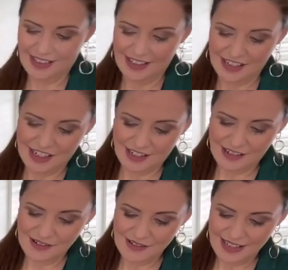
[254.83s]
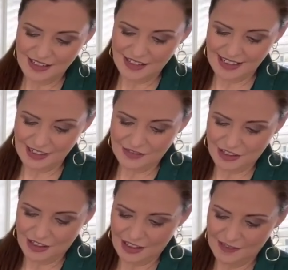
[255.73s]
Here she goes. Look at that for
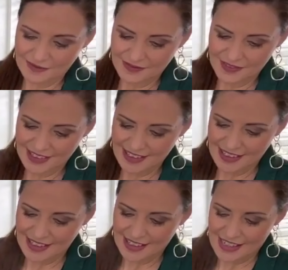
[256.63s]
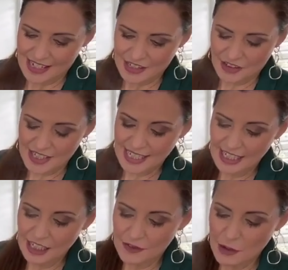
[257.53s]
colour. So there's still
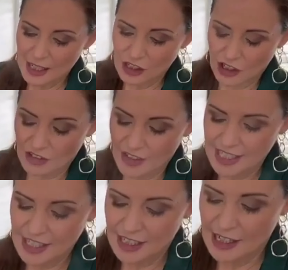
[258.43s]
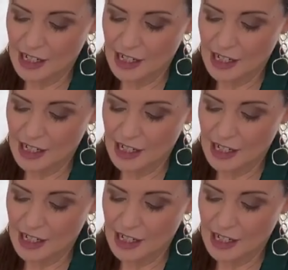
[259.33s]
a lovely bit of colour in it,